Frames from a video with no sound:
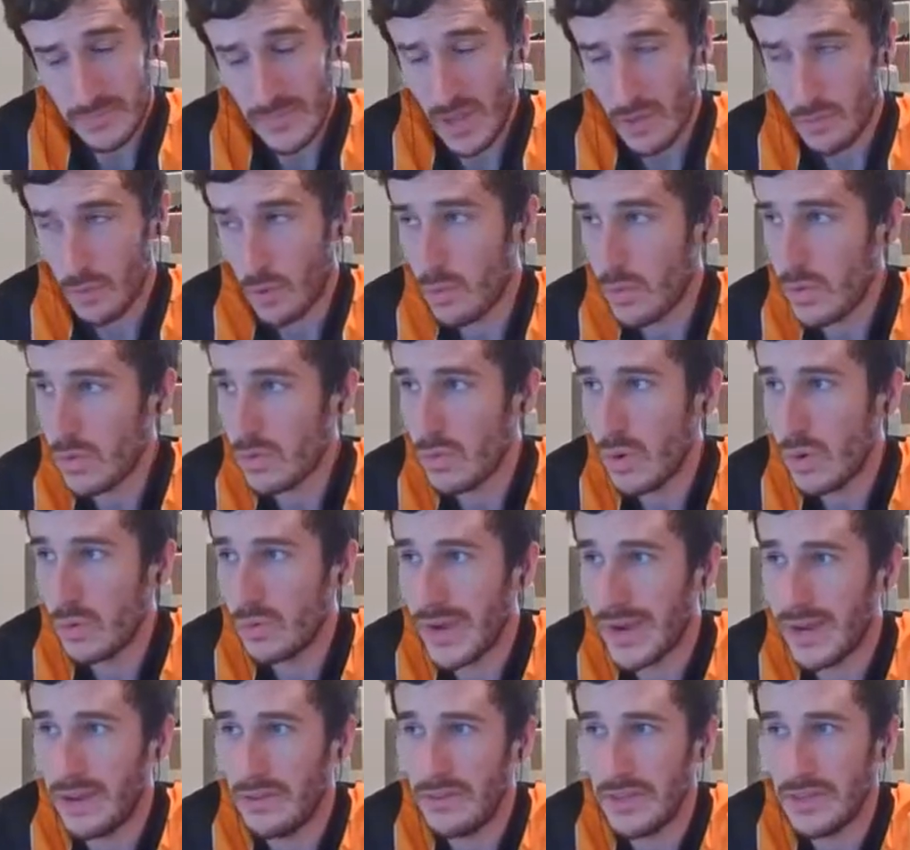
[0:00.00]
We'll
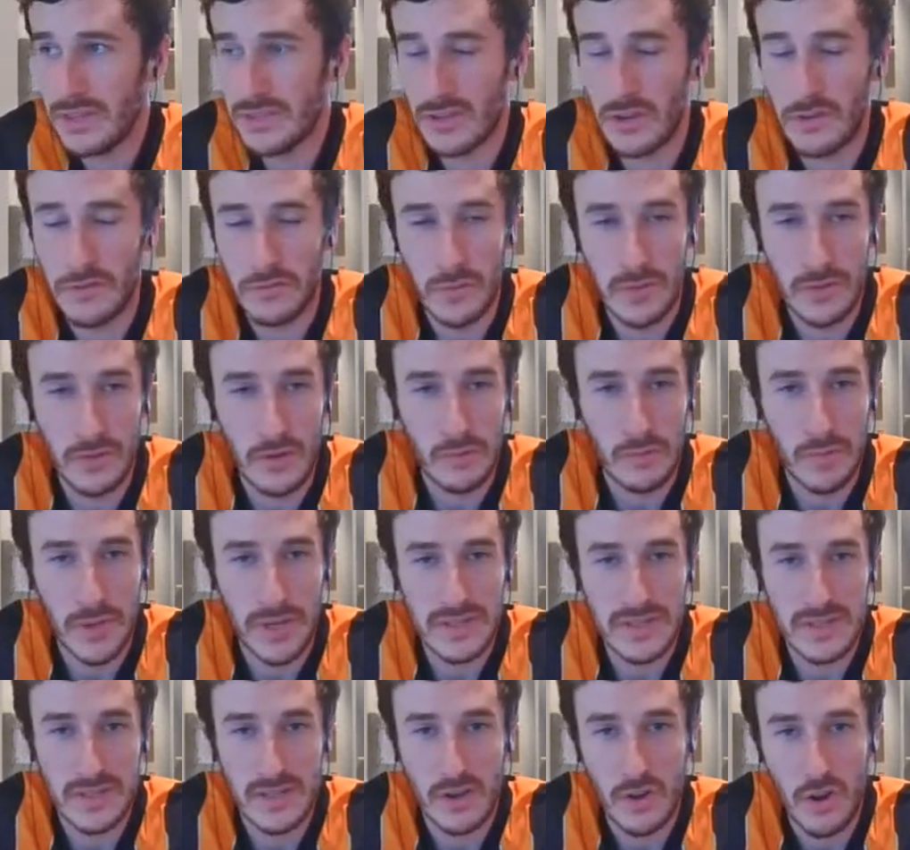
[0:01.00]
round things off. We've got
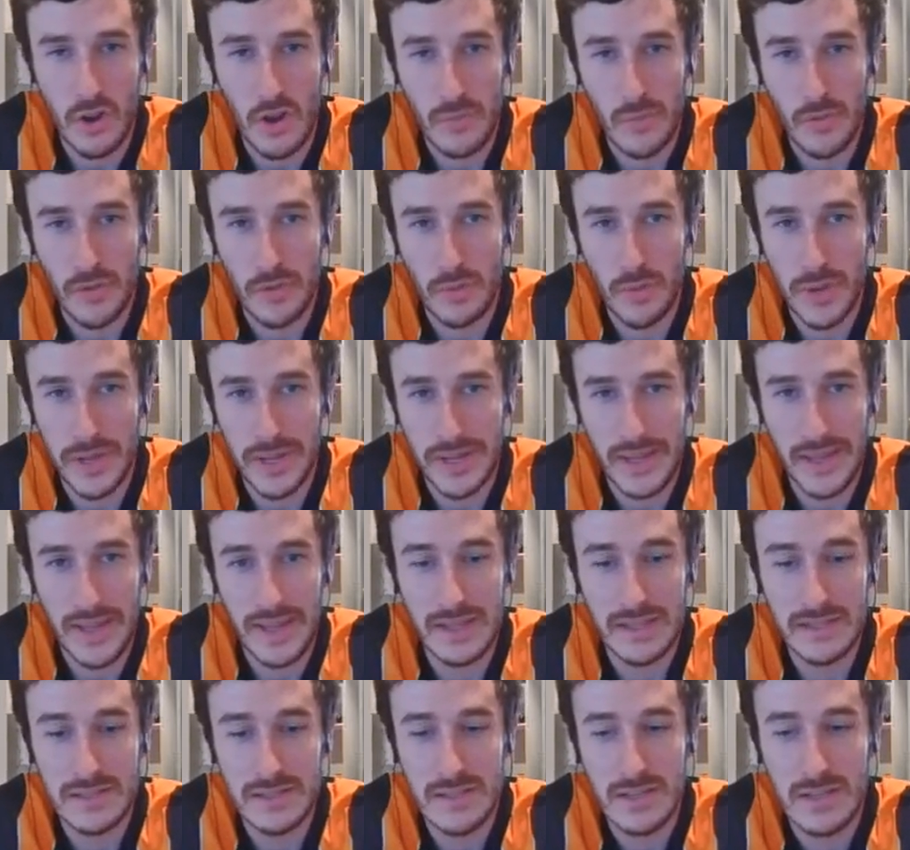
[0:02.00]
Preston at home on the
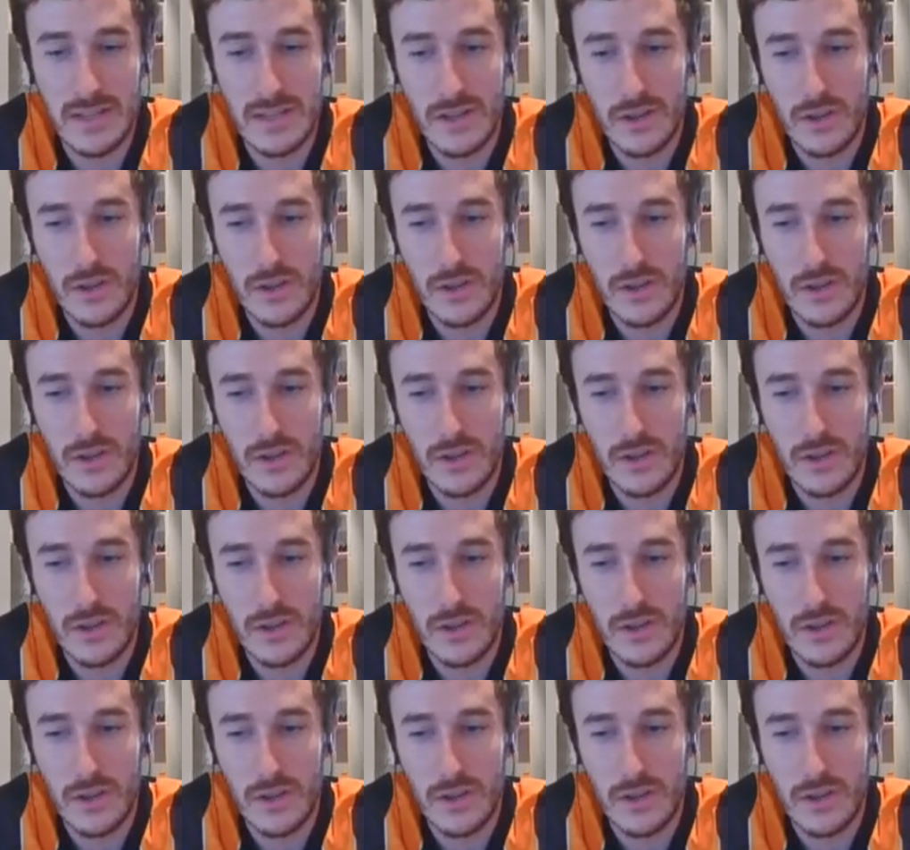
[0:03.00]
weekend,